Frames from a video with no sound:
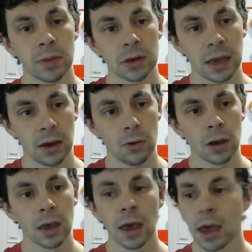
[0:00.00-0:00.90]
now.
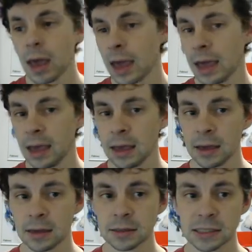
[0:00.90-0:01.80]

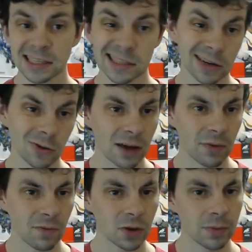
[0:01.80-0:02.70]
And since I don't have
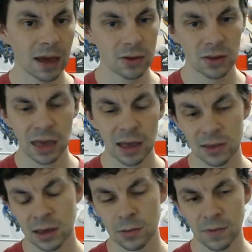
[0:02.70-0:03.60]
it fully maxed, I can't
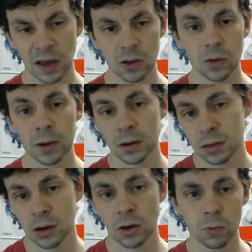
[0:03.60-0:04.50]
say the value, but
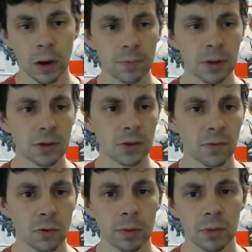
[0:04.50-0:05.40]
you know, raid pieces of
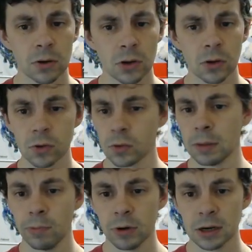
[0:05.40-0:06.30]
equipment are usually
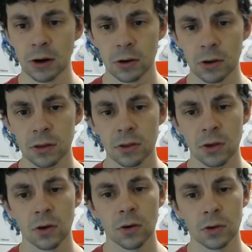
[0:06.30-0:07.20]
pretty good,
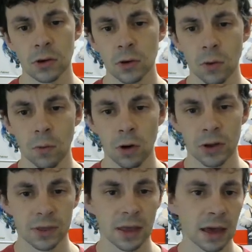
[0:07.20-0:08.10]
so you'll
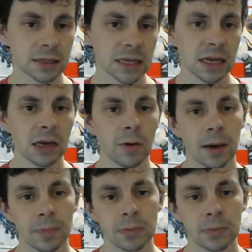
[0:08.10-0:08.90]
that anyway.